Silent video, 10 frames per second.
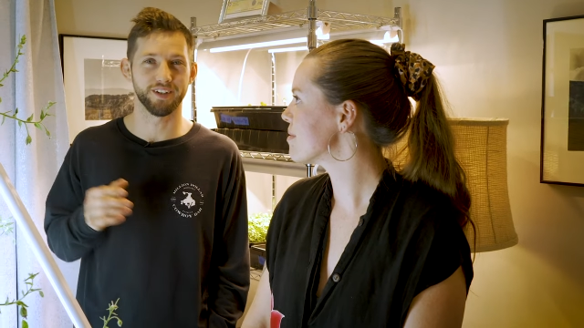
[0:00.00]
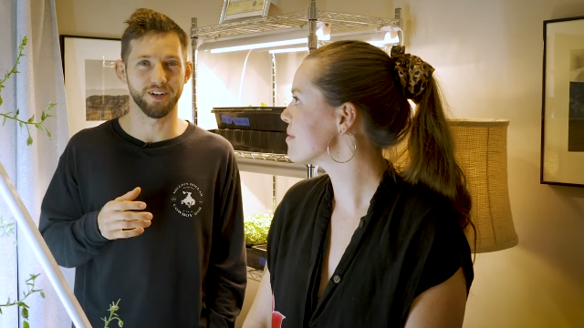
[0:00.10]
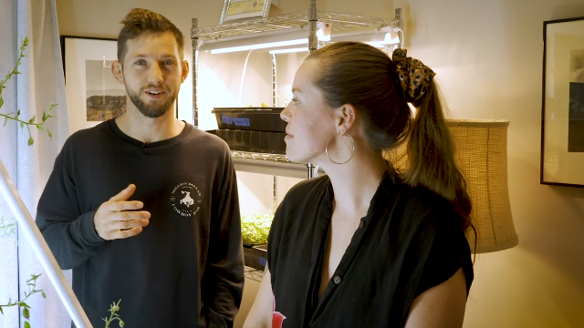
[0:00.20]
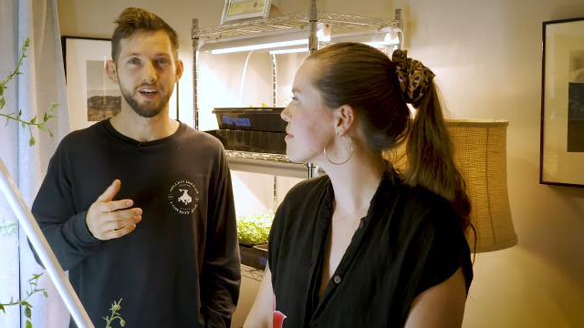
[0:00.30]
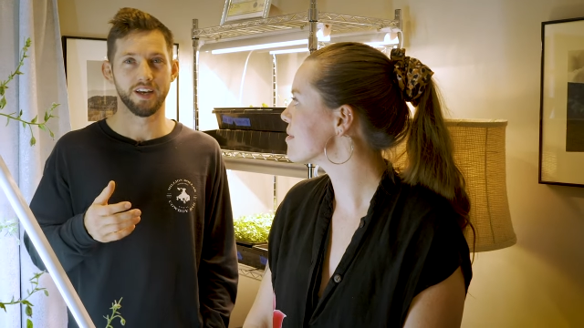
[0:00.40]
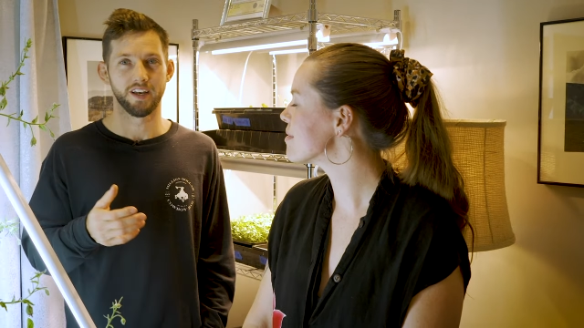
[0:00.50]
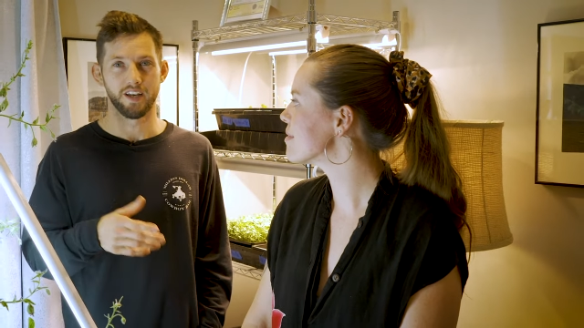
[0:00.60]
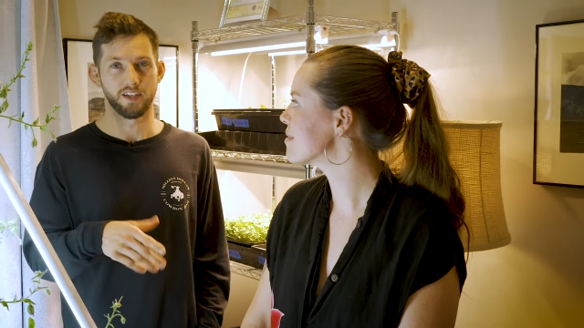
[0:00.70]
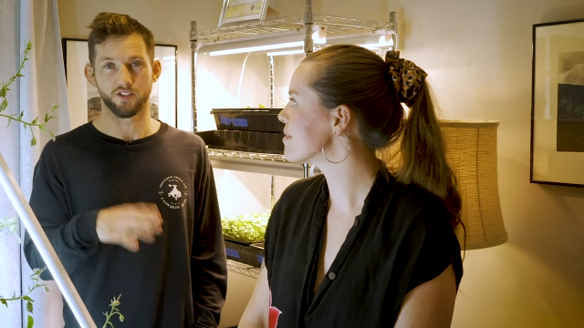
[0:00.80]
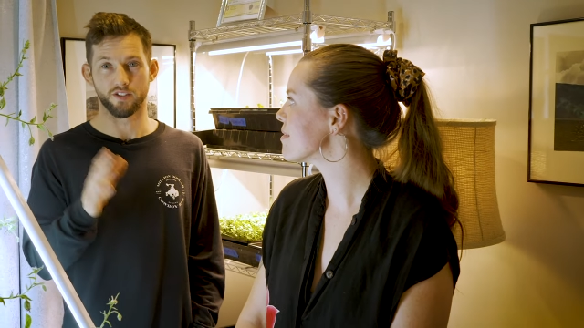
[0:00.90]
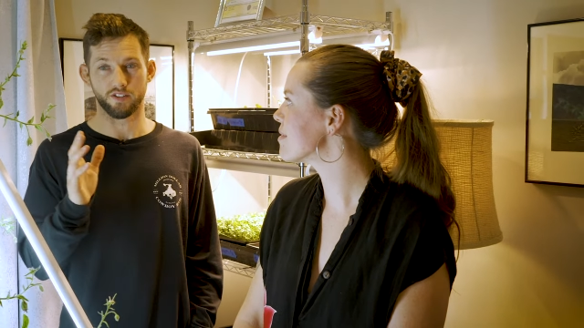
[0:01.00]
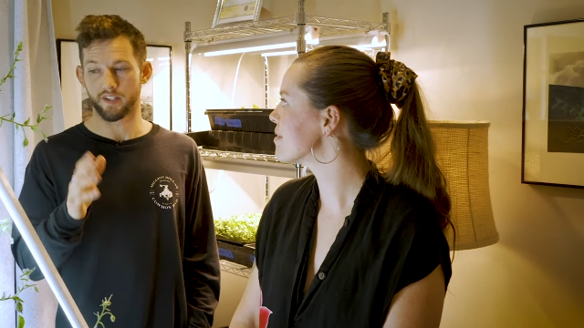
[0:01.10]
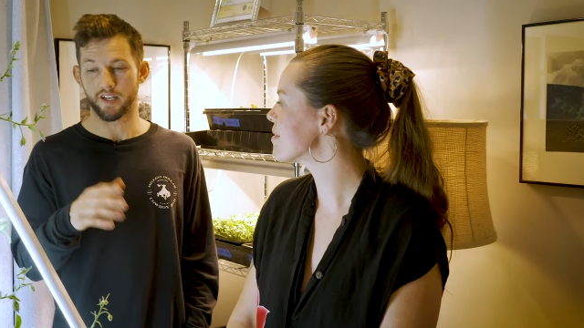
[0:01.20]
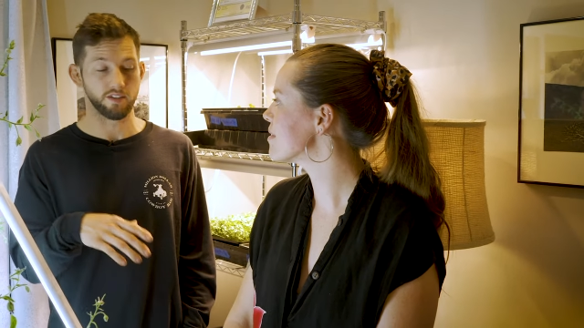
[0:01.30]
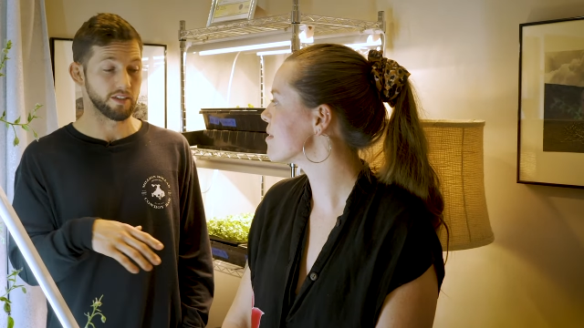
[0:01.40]
Speaker 1: you know, yeah. and just
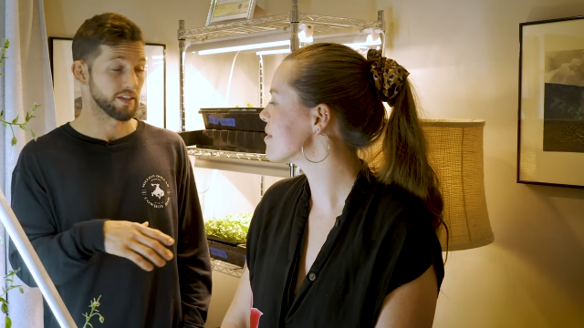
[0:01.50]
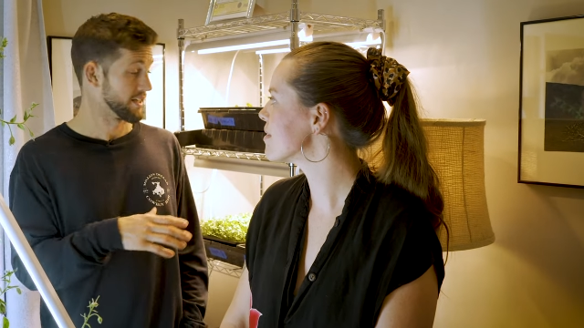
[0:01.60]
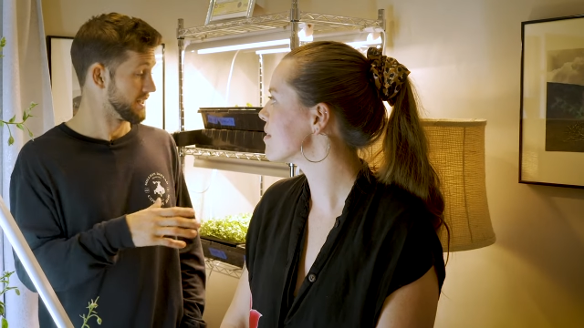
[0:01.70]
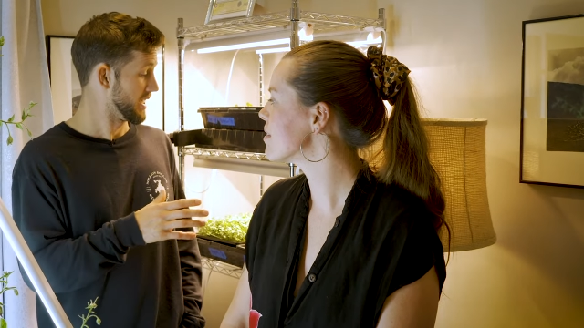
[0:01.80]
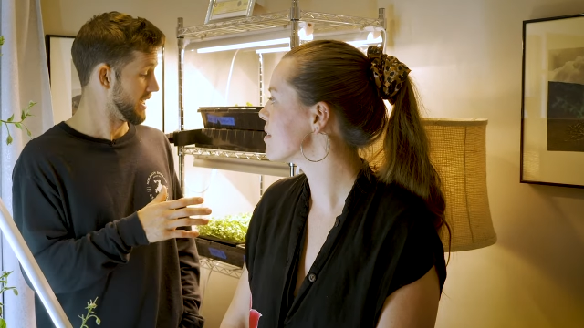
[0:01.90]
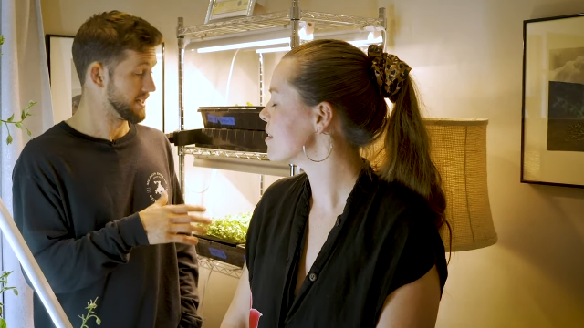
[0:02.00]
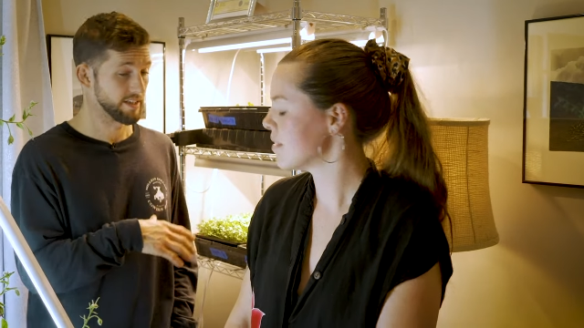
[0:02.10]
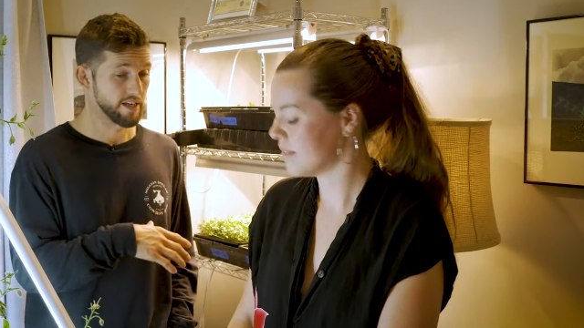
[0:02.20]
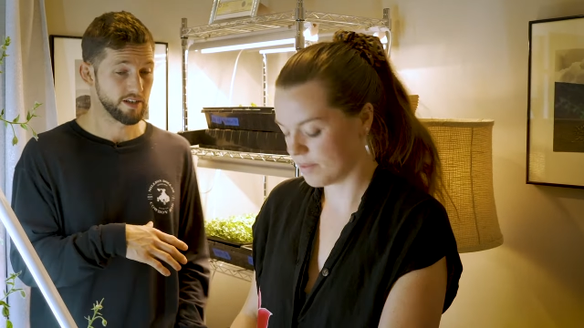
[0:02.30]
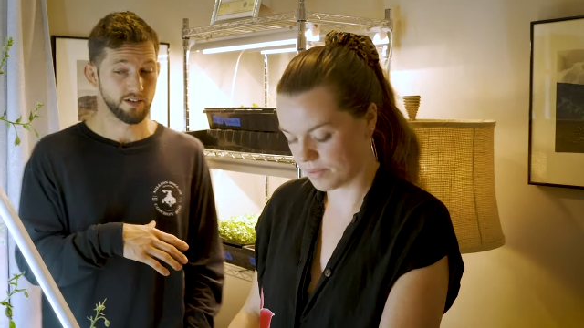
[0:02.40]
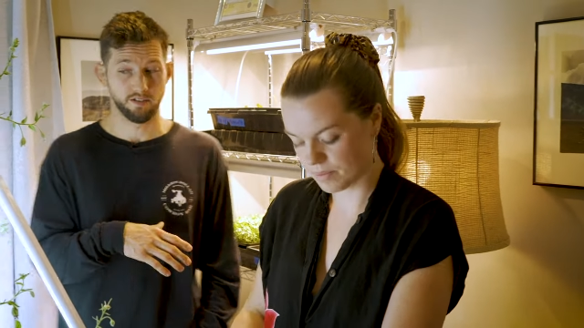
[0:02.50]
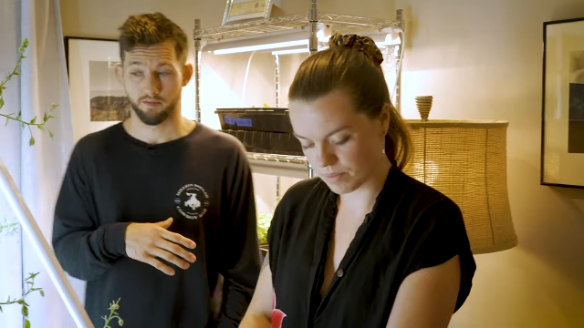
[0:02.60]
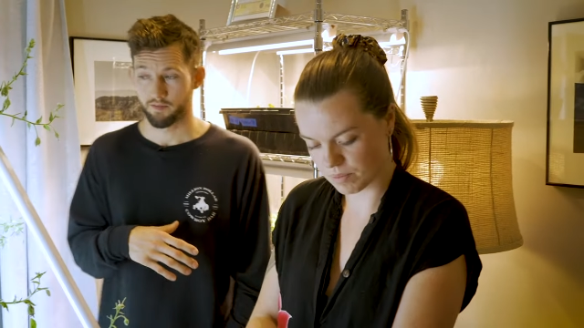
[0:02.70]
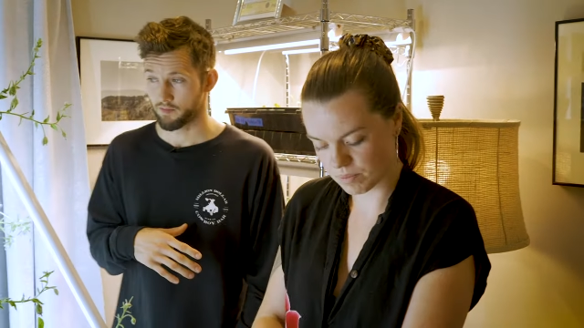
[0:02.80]
scaling. And then